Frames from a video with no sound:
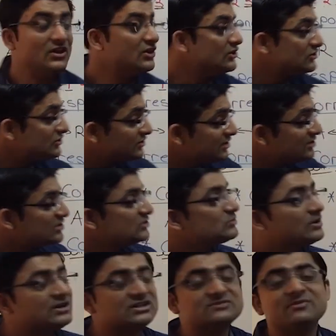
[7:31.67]
So this is
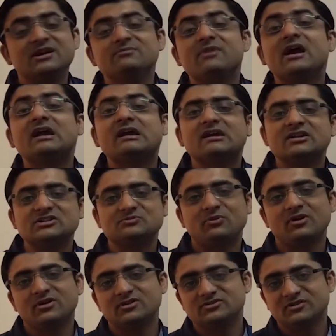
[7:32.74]
what is meant by
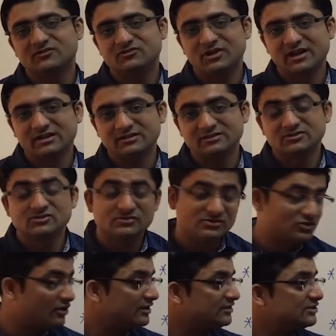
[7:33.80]
correspondence of triangles.
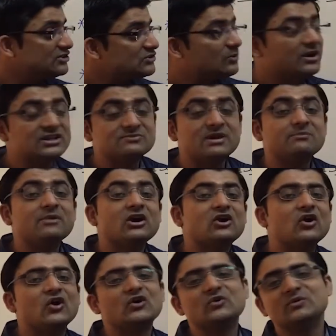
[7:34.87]
Sorry, this is what is meant by
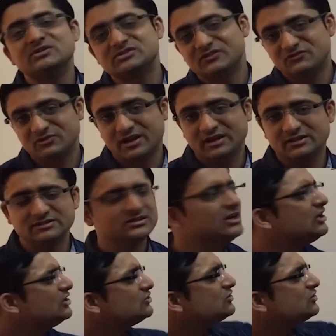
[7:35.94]
congruence of triangles. So